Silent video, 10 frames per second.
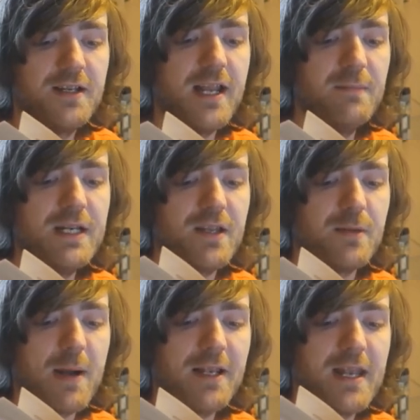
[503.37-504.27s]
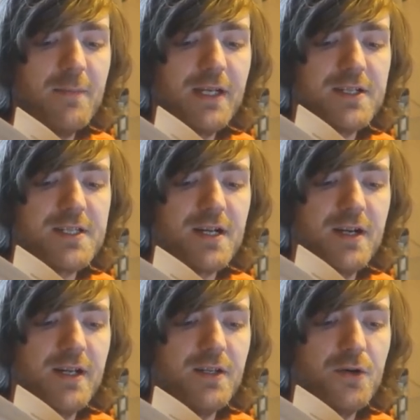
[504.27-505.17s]
namely that the pandemic had
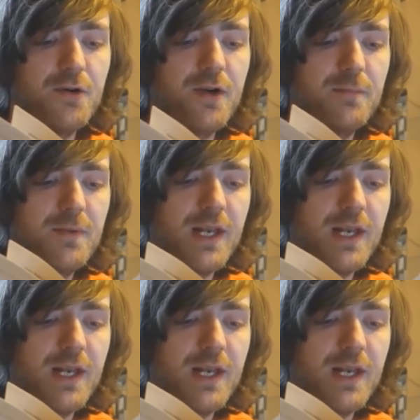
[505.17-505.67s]
started in Europe,